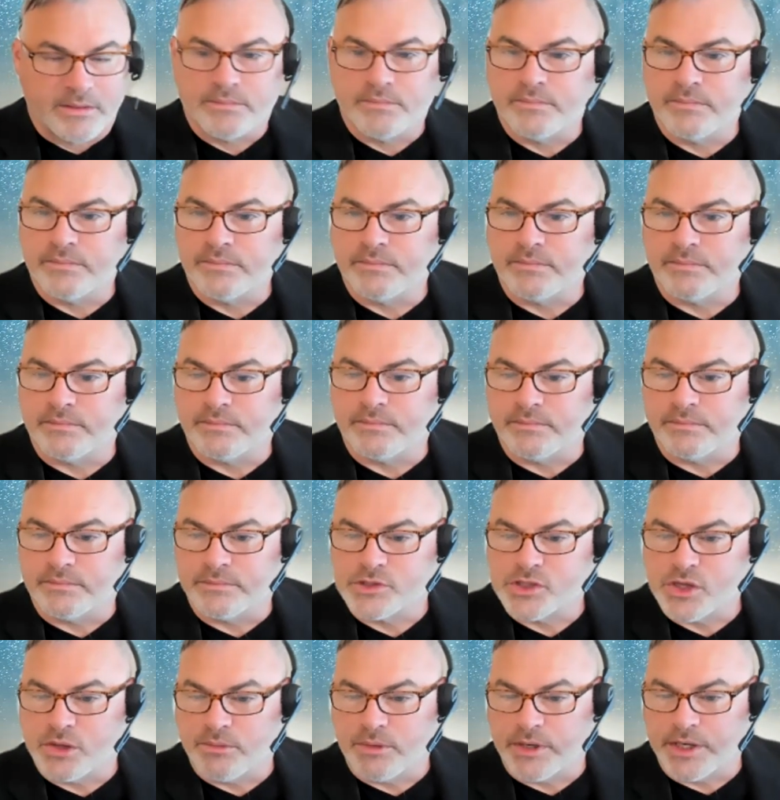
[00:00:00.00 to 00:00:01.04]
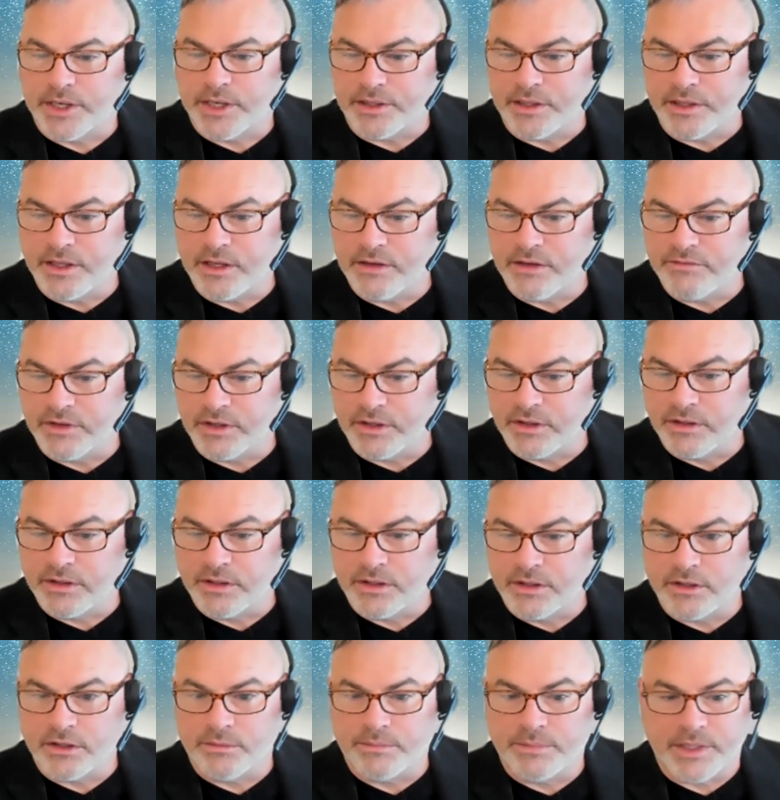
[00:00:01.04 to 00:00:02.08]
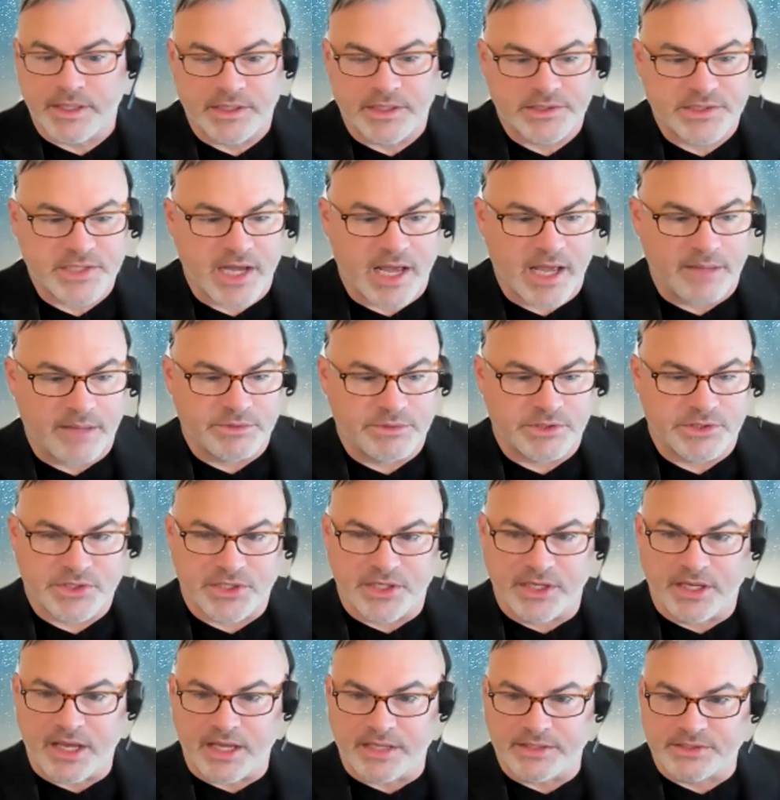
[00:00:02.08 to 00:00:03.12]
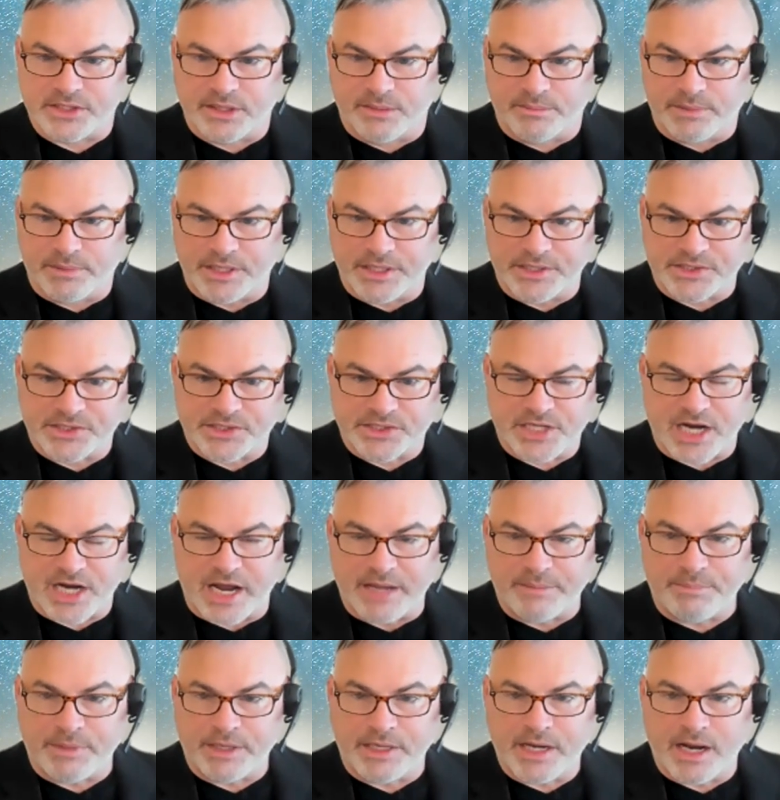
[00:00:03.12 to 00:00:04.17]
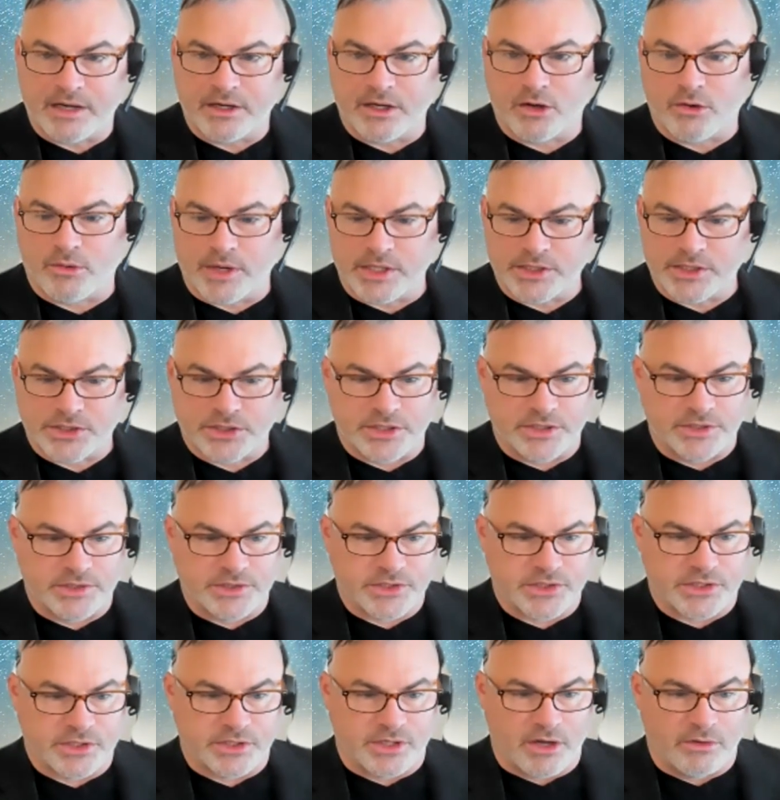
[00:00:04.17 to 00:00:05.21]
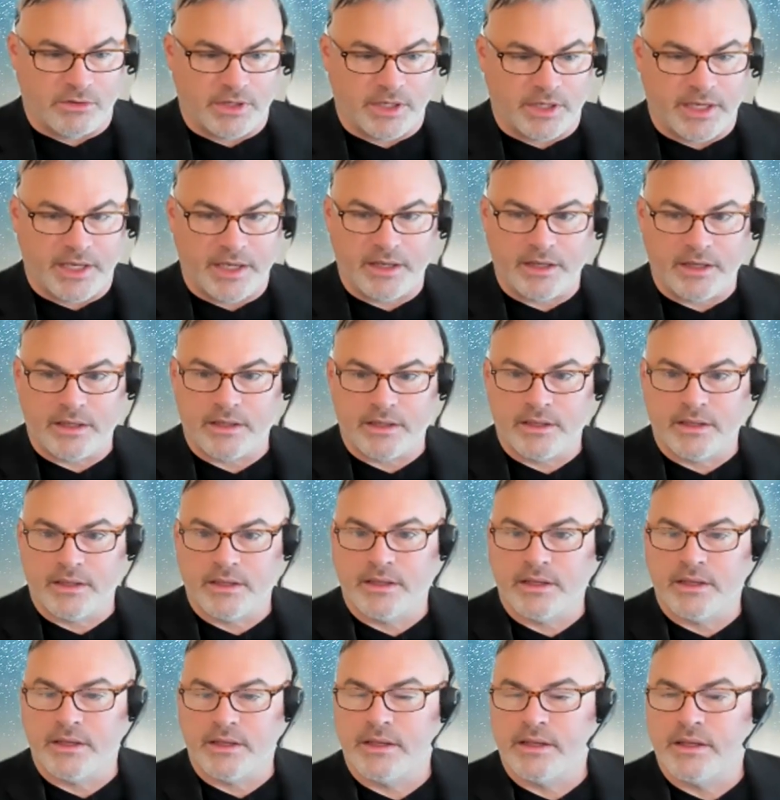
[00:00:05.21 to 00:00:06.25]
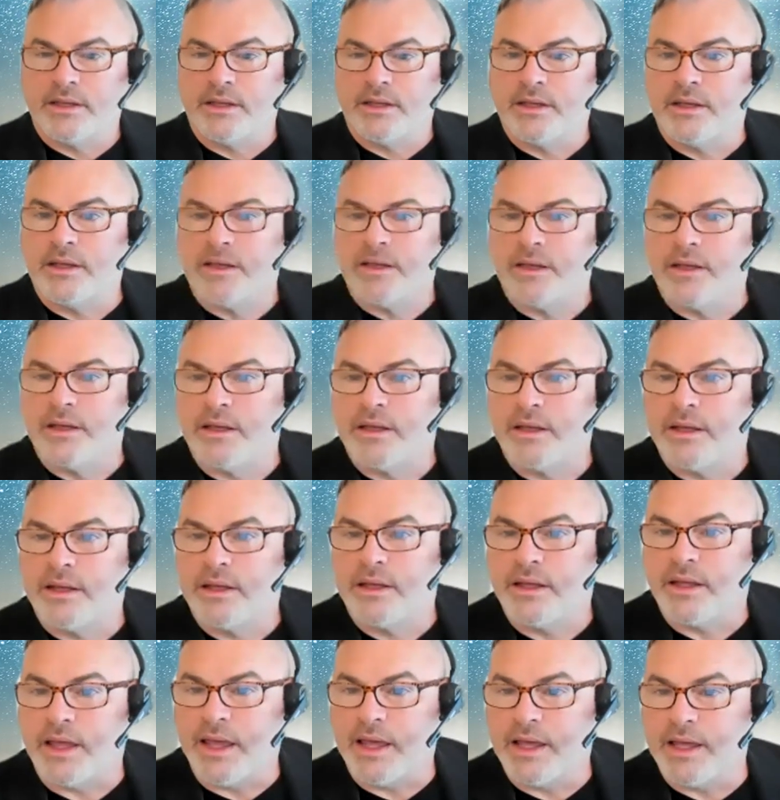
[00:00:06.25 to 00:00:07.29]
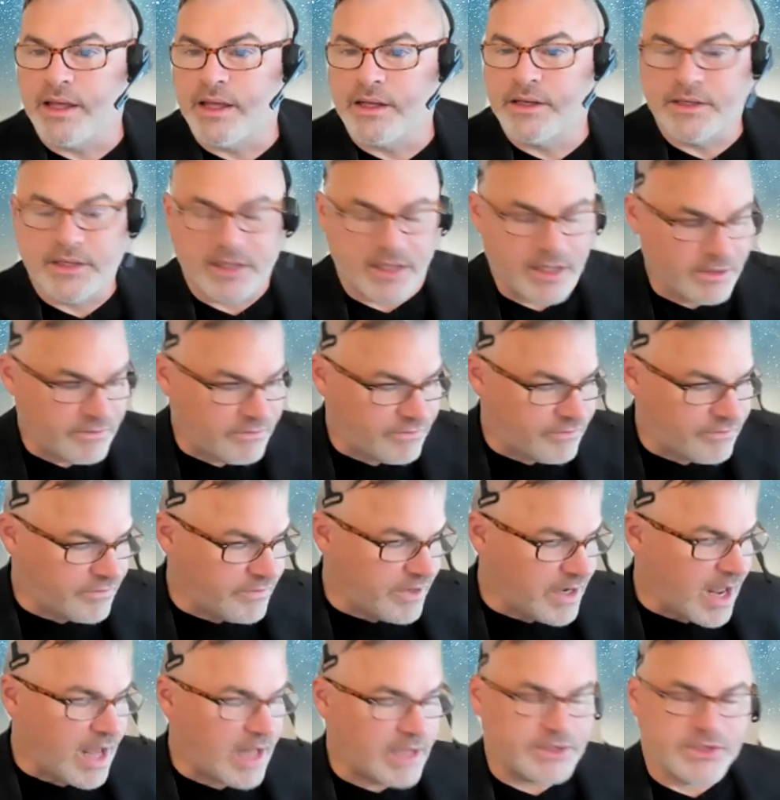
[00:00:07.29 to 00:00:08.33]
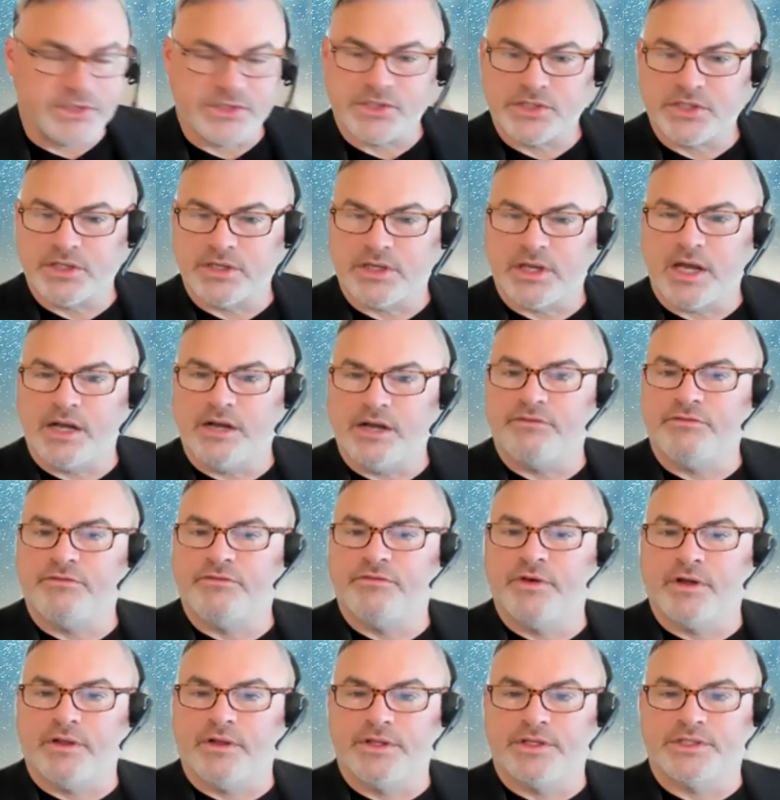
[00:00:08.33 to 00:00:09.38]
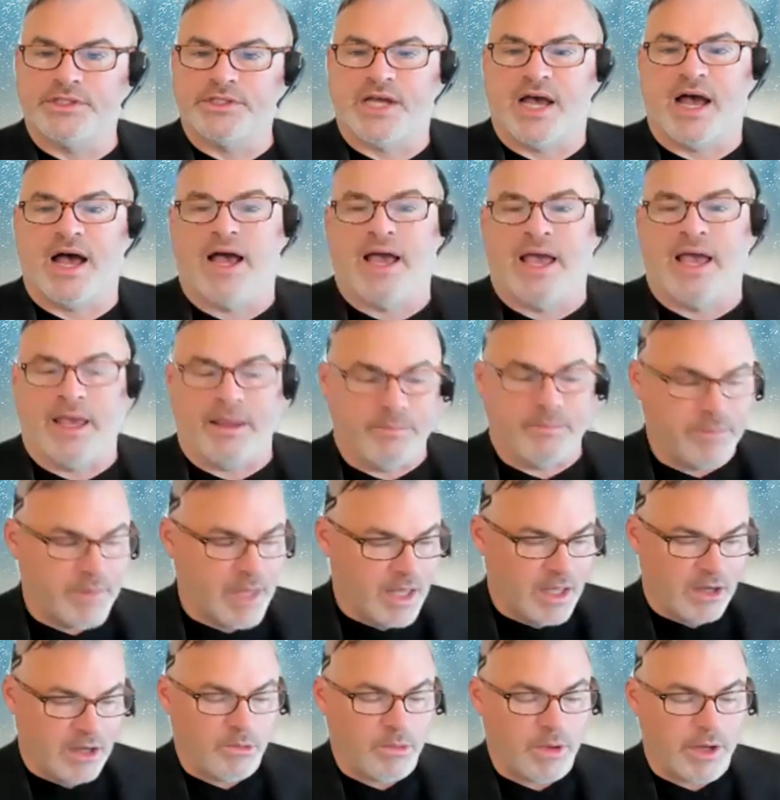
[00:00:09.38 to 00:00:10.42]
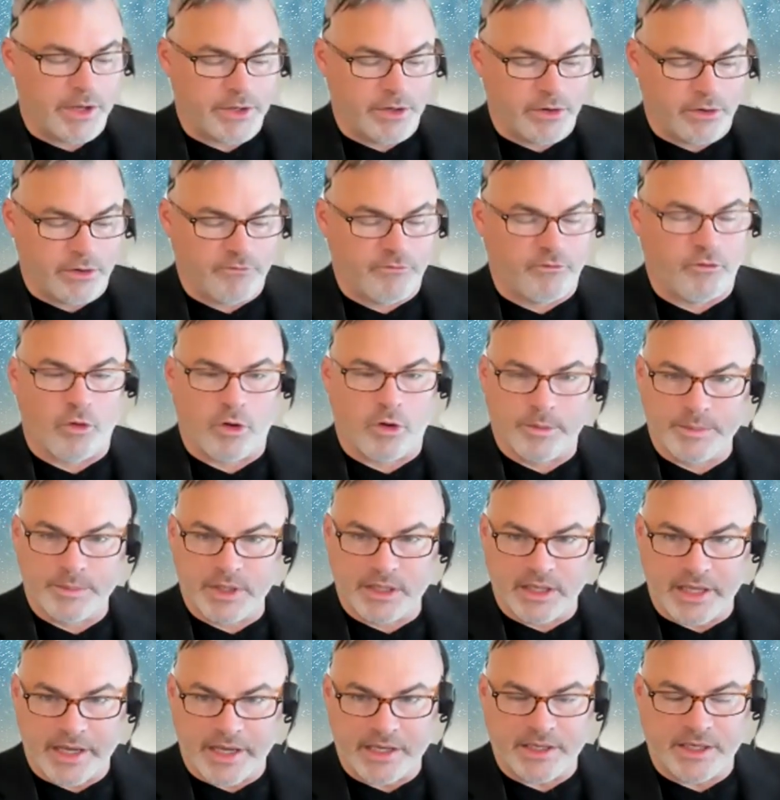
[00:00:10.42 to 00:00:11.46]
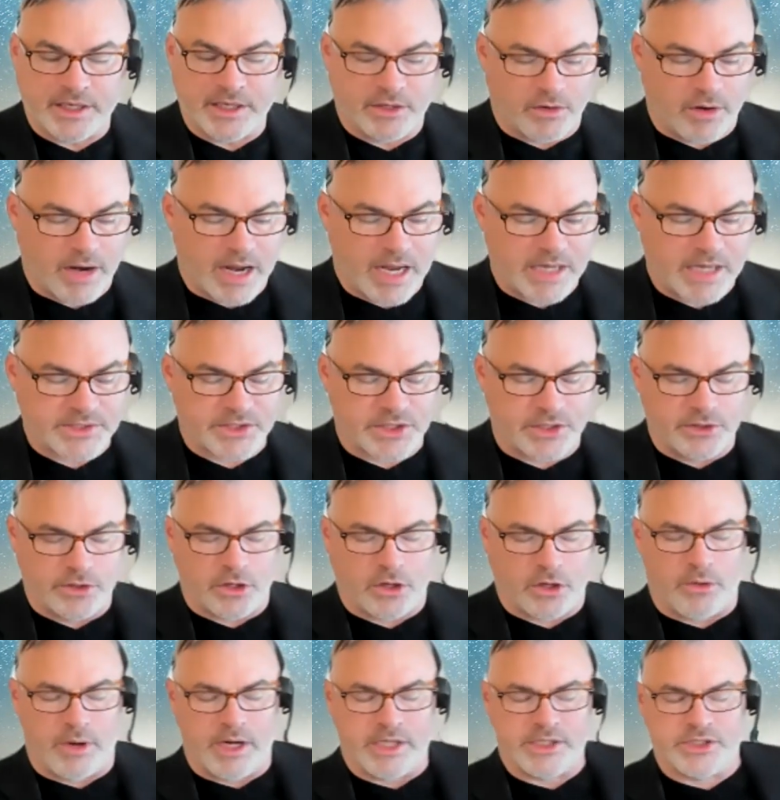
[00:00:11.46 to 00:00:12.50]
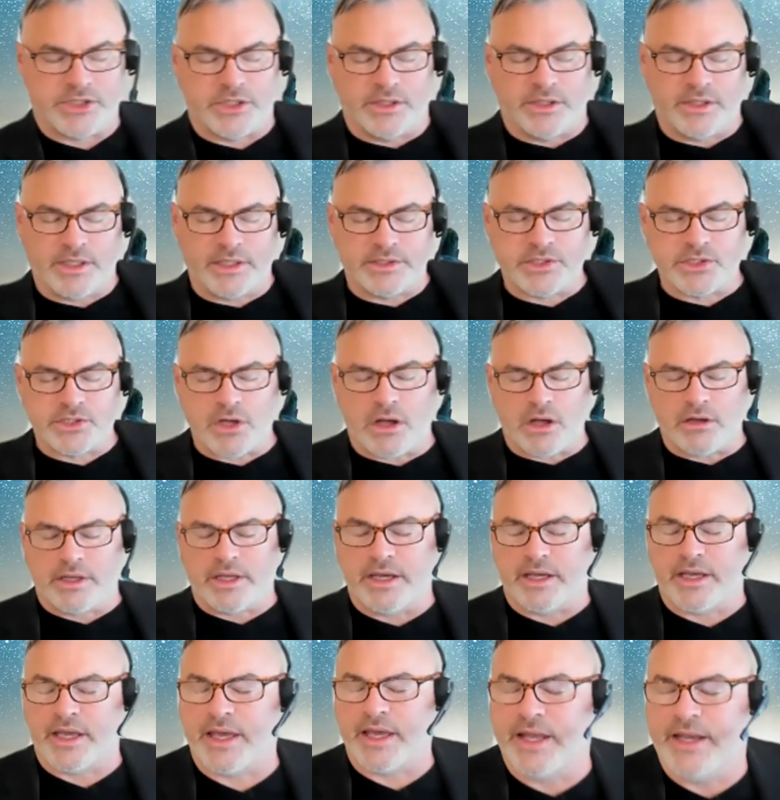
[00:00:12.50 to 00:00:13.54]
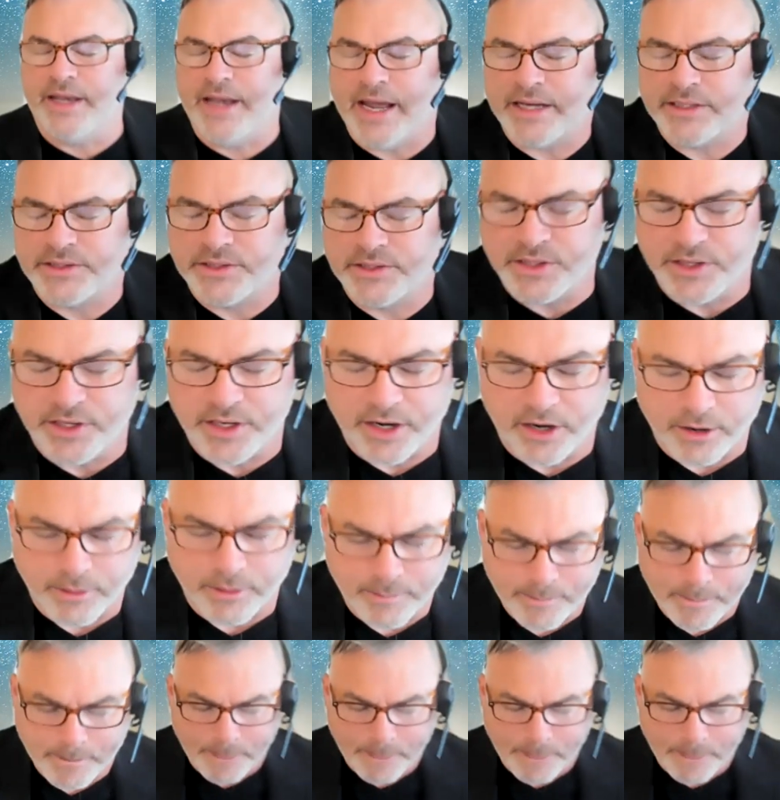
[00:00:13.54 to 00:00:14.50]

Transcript: So I want to give a little bit of time just in case somebody's typing out a question slowly. And if not, just to kind of fill the time while you're formulating or asking your question, let's all get connected here.